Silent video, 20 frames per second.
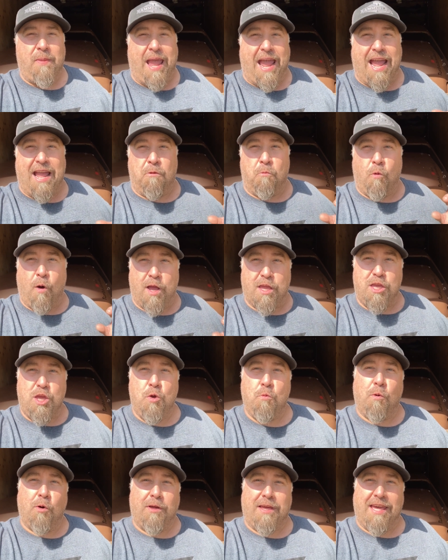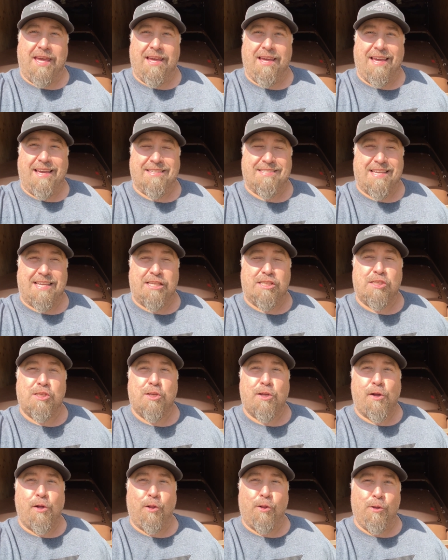And what you will get is
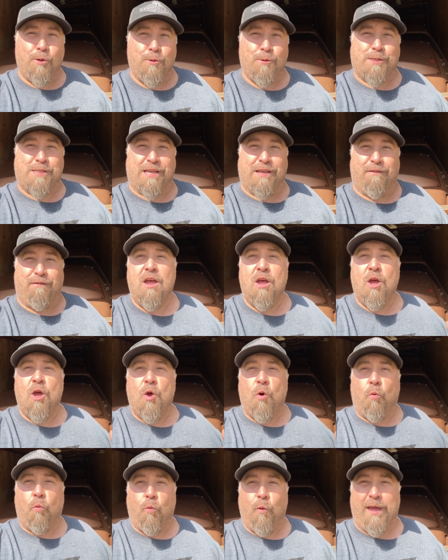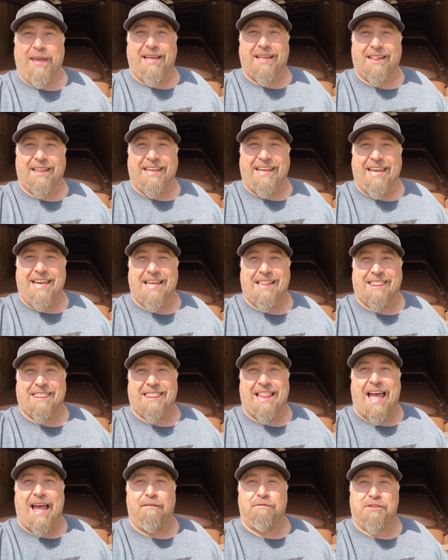exclusive weekly
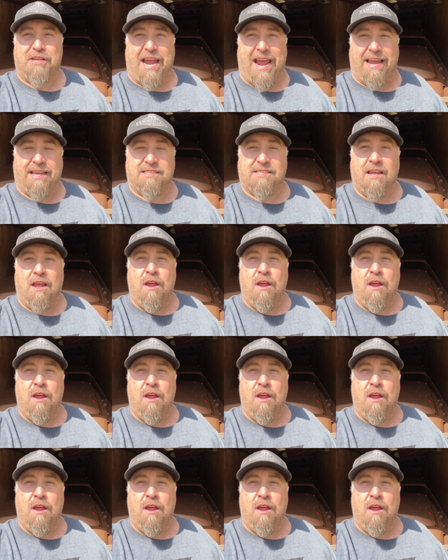live chats